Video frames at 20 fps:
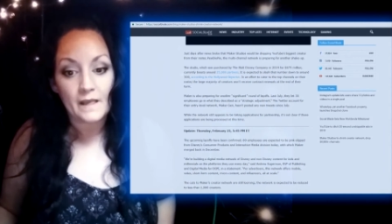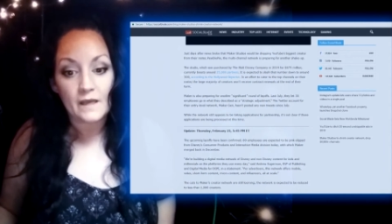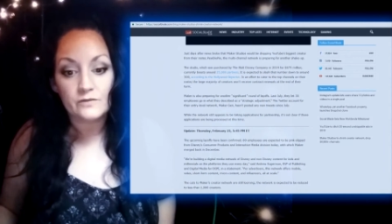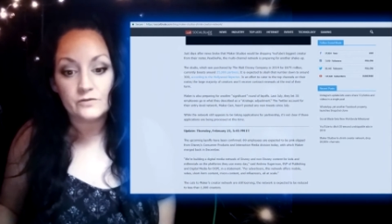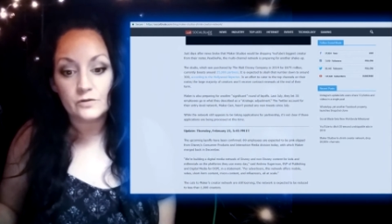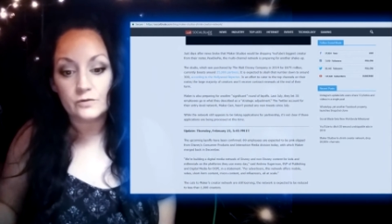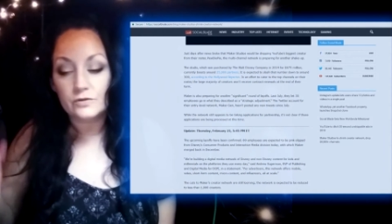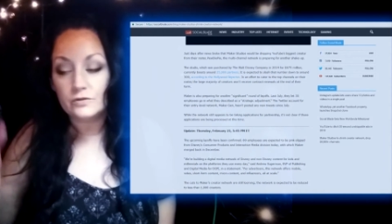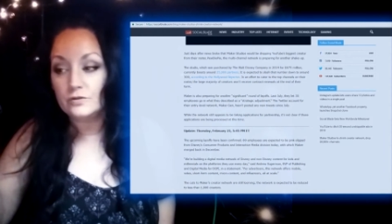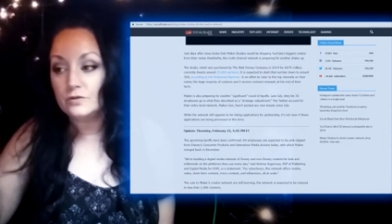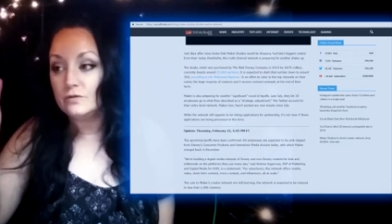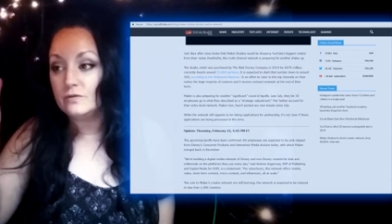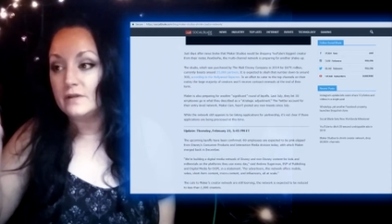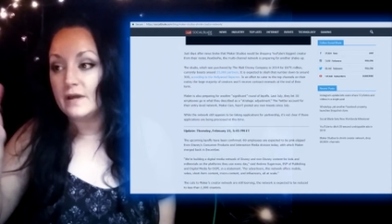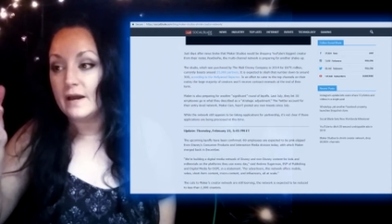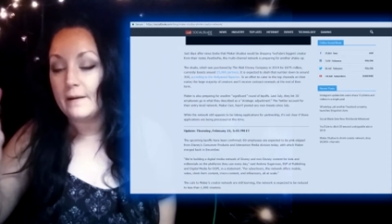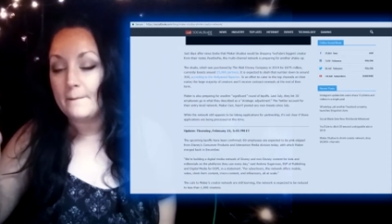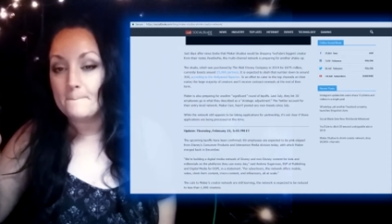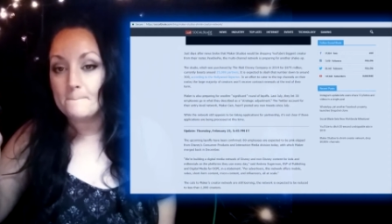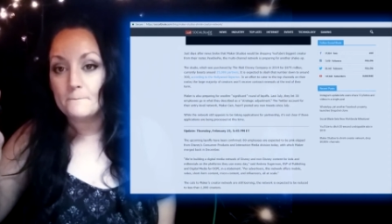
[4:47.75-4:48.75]
So to do
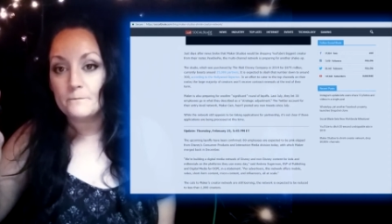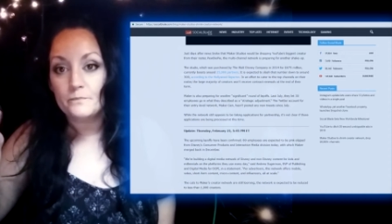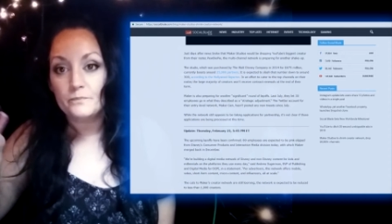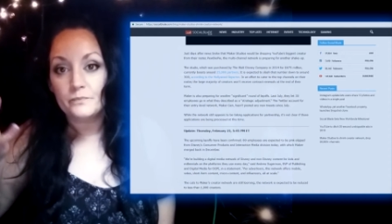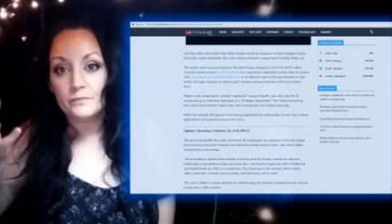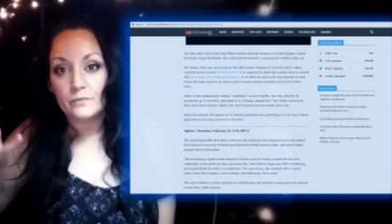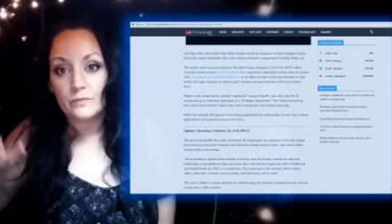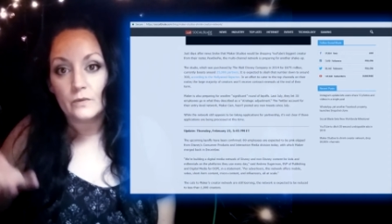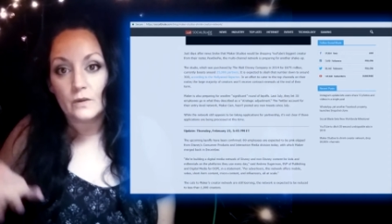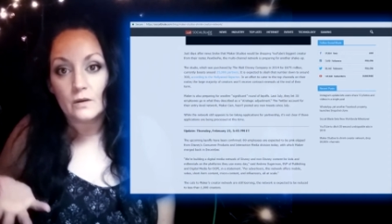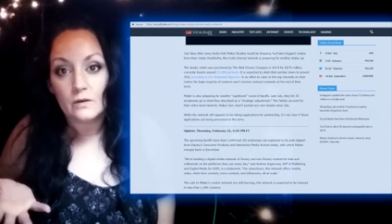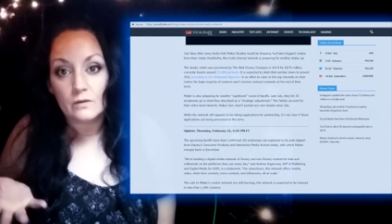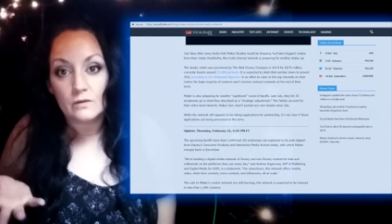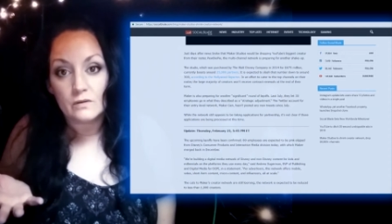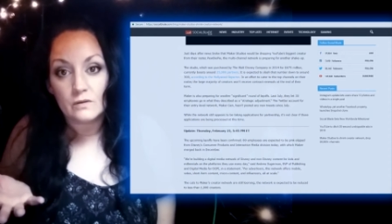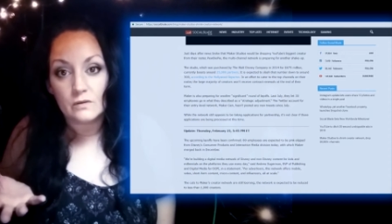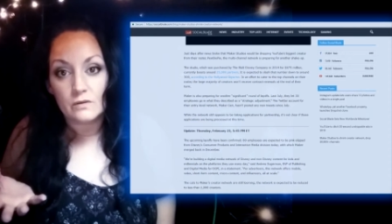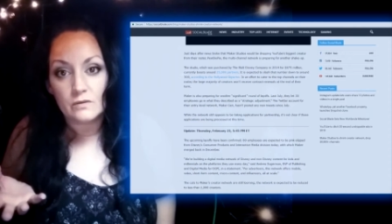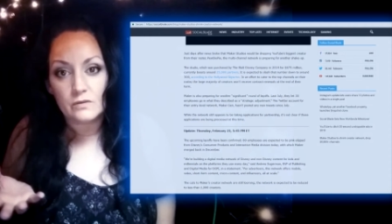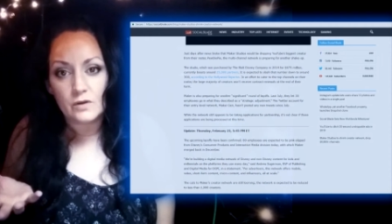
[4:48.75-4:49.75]
that,
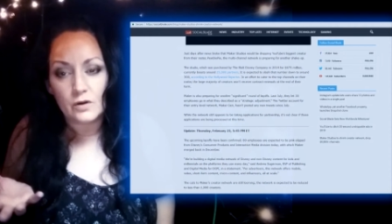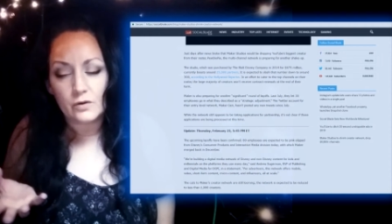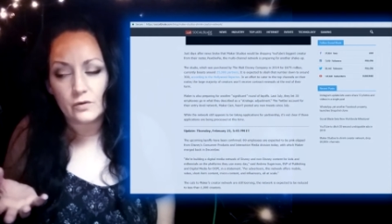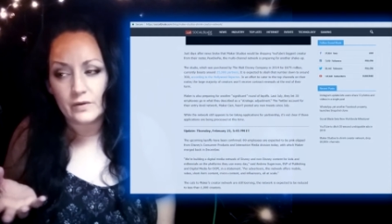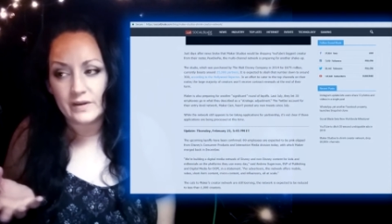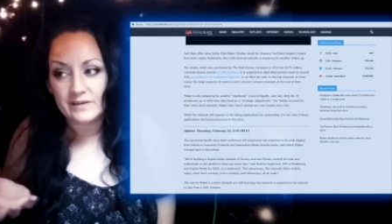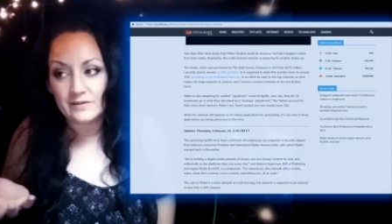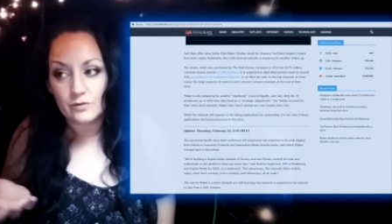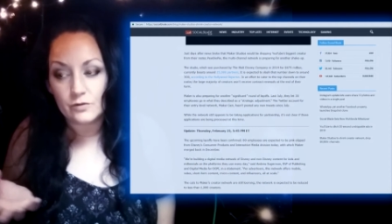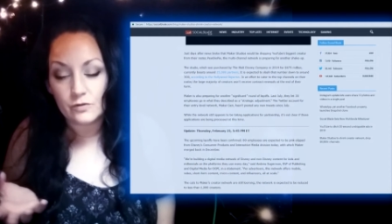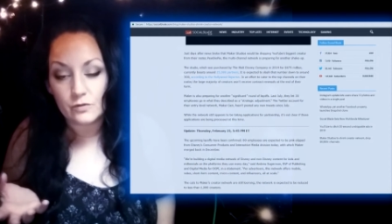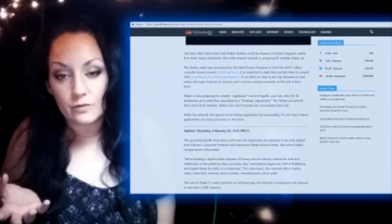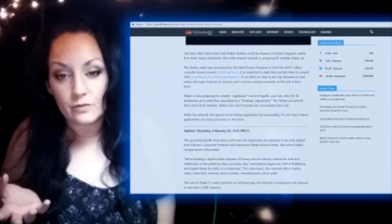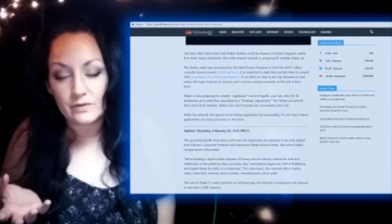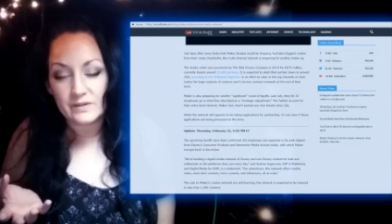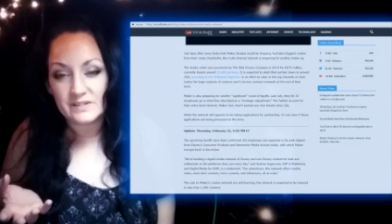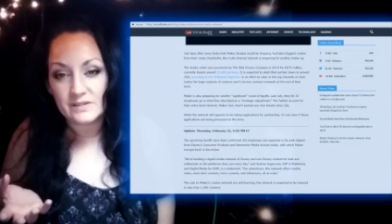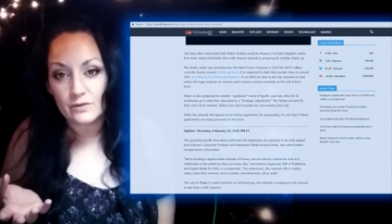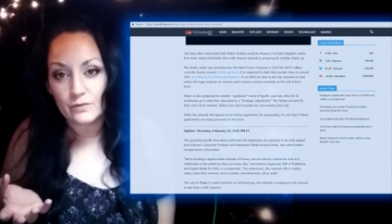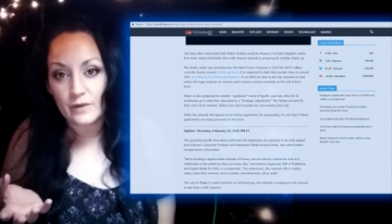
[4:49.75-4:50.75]
they're going to throw
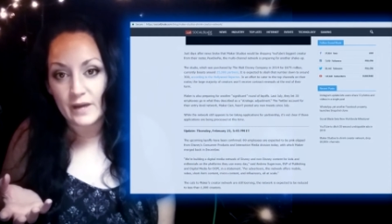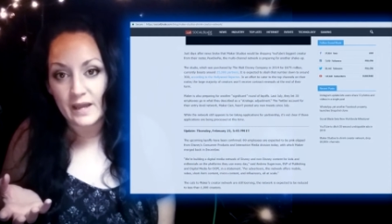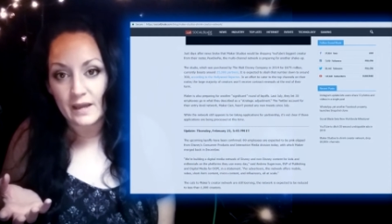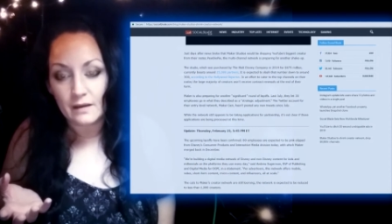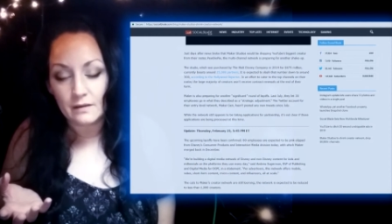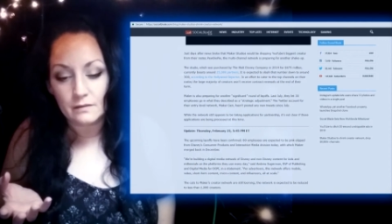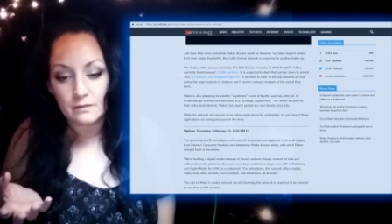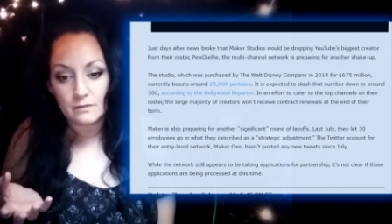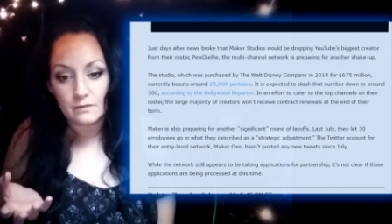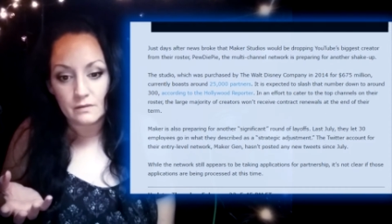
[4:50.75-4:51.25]
us away?